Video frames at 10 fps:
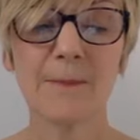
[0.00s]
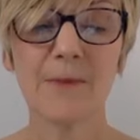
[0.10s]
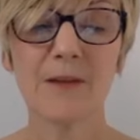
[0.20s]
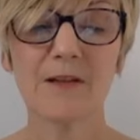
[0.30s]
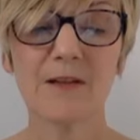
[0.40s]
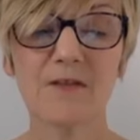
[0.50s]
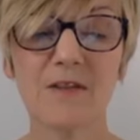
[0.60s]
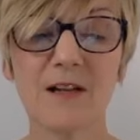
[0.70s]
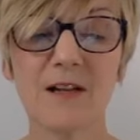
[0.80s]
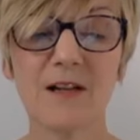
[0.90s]
backs of
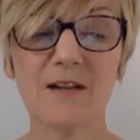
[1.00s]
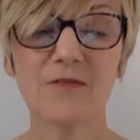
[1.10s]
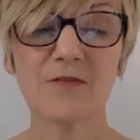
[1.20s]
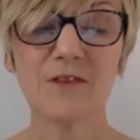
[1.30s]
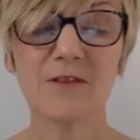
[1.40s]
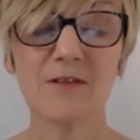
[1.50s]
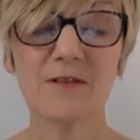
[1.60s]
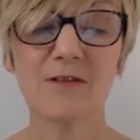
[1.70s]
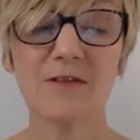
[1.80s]
the legs, fronts of